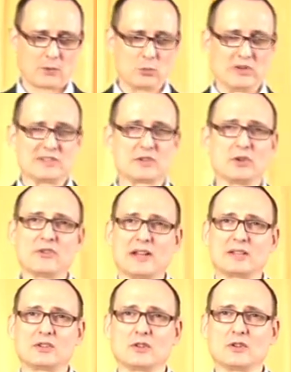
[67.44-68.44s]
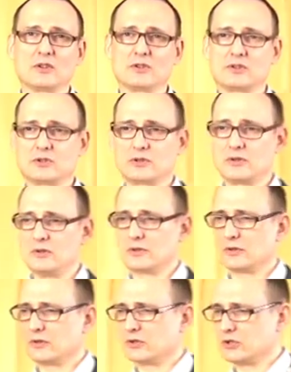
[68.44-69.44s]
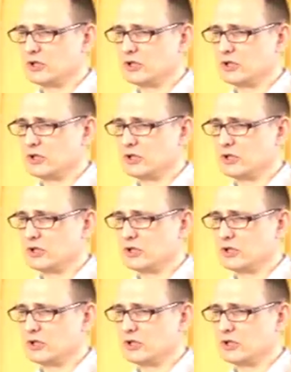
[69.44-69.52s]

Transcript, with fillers: We saw that uh, uh,